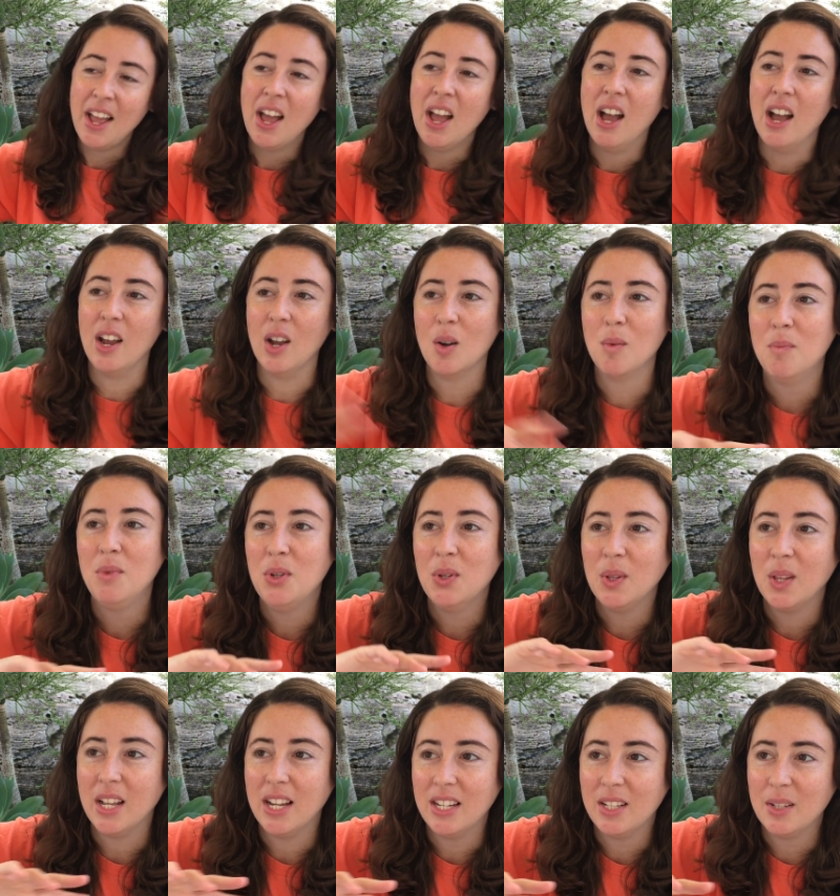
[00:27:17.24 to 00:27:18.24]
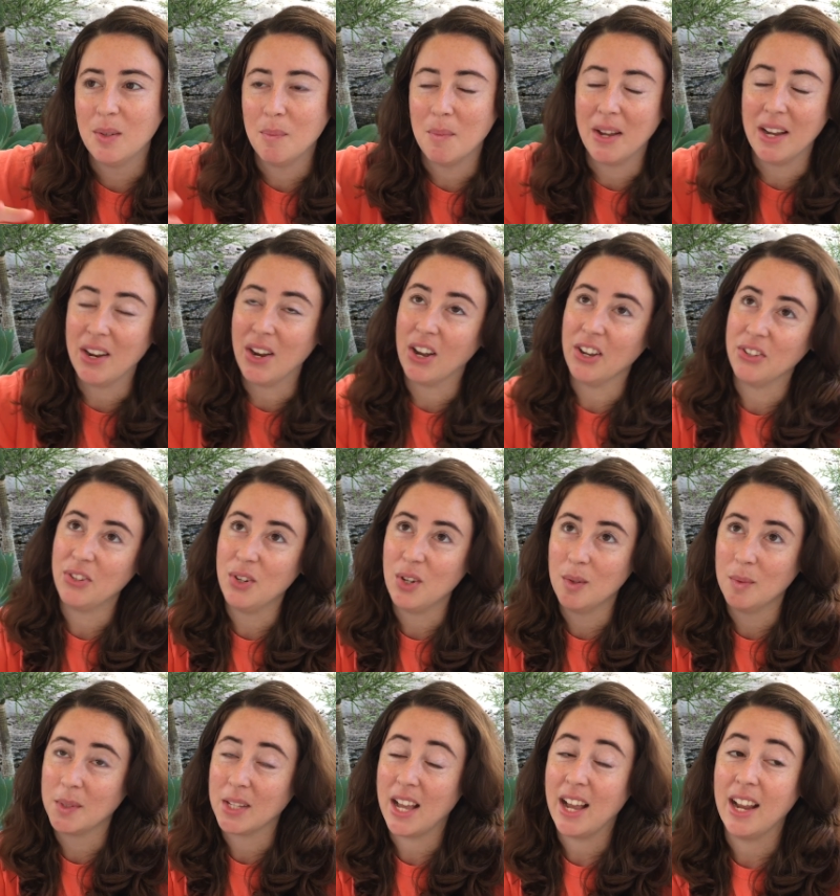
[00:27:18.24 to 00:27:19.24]
I hoped you liked my
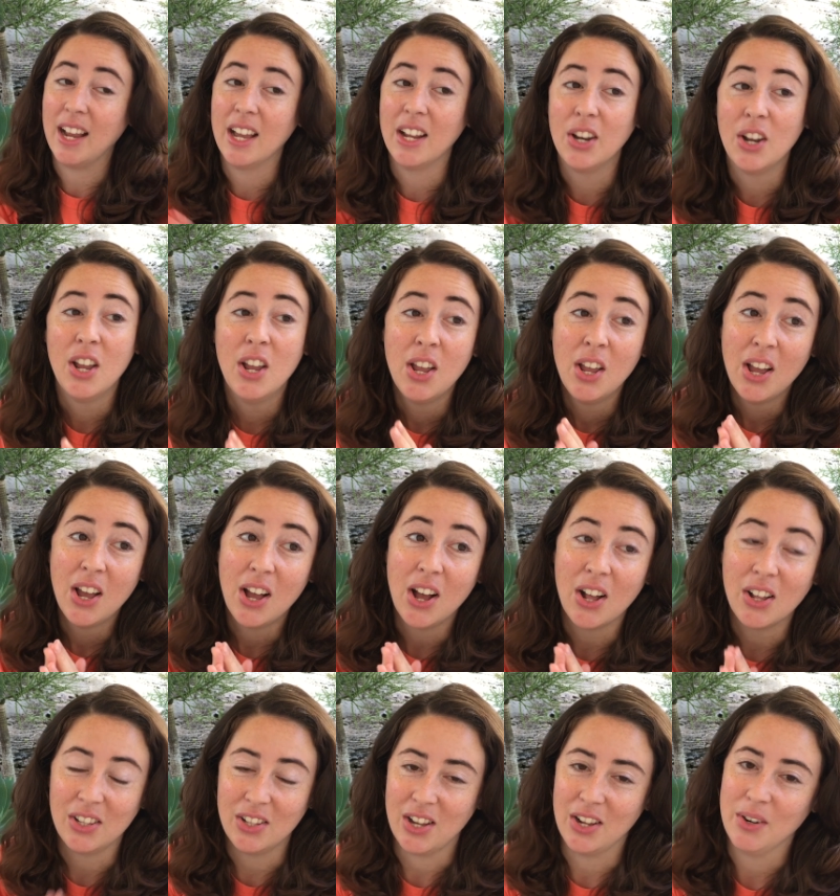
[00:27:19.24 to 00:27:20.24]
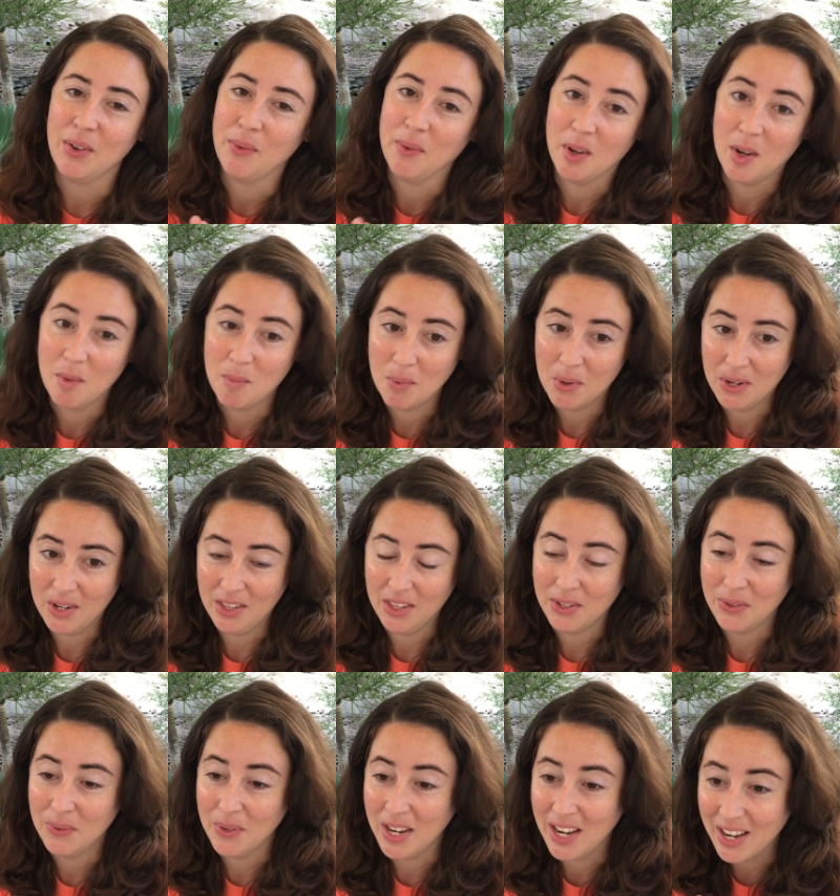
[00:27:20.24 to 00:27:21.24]
costumes. I had a lot of fun putting
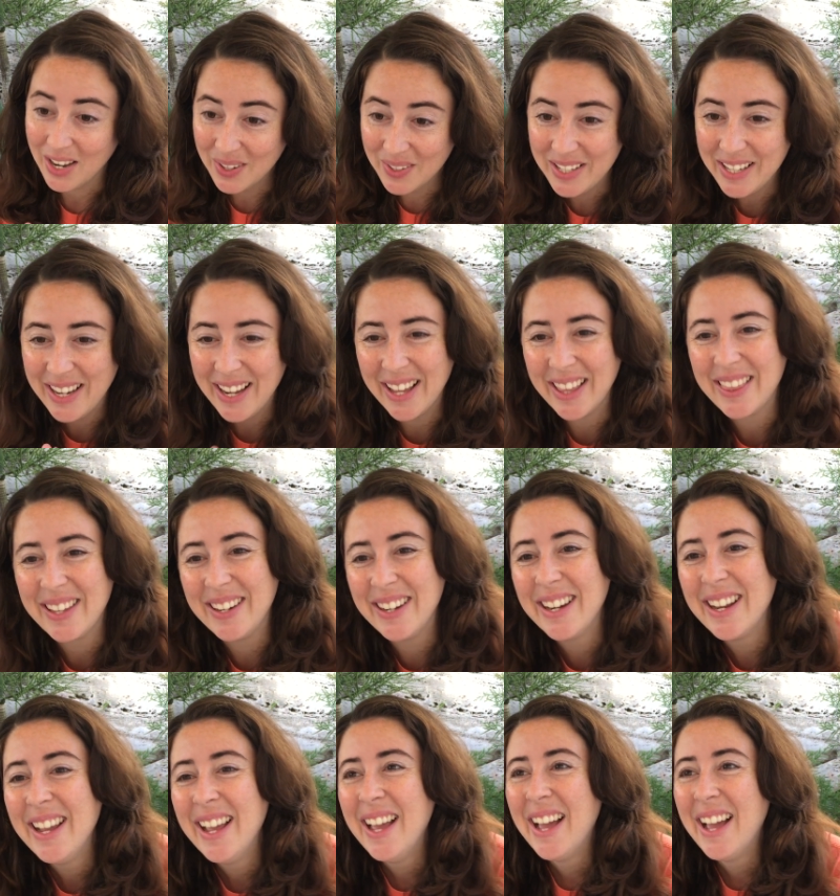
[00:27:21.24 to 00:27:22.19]
this video together,